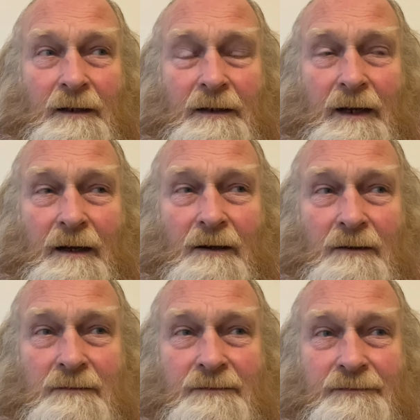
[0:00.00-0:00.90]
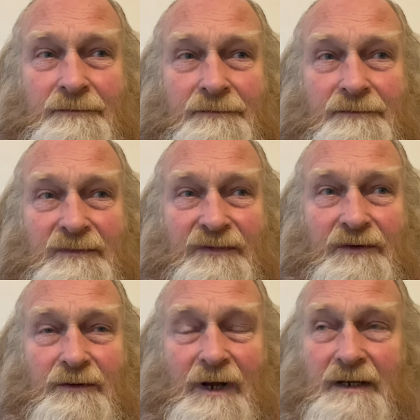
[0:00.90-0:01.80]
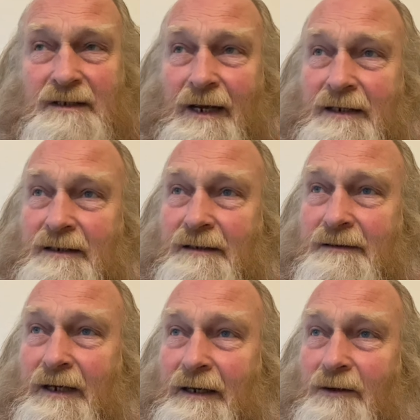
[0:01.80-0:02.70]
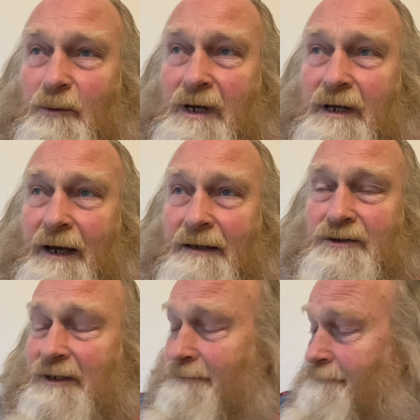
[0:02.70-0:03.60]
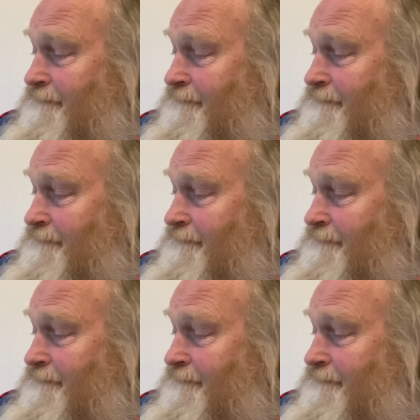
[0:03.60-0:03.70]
now, a few days later, nearly a week actually,